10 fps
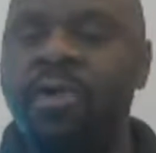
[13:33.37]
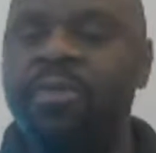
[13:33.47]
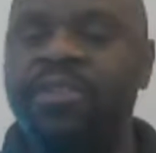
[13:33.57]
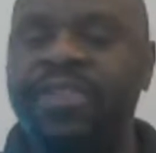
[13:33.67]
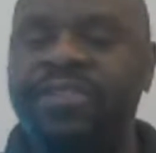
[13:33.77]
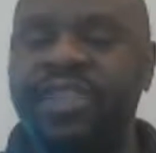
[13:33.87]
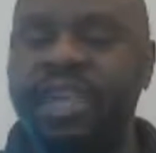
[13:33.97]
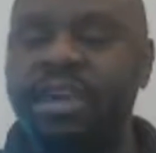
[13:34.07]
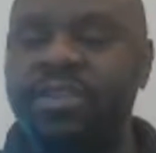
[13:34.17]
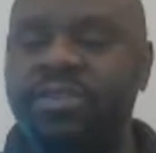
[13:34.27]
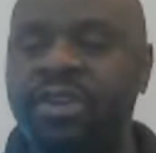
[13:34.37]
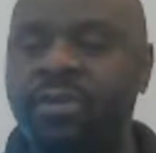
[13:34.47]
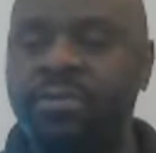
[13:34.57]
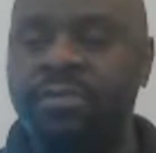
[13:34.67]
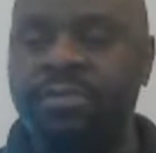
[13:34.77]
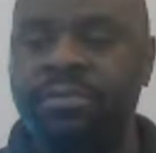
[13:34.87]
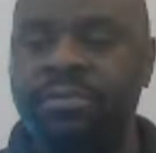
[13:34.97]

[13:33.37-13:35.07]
the boy was 15 years old.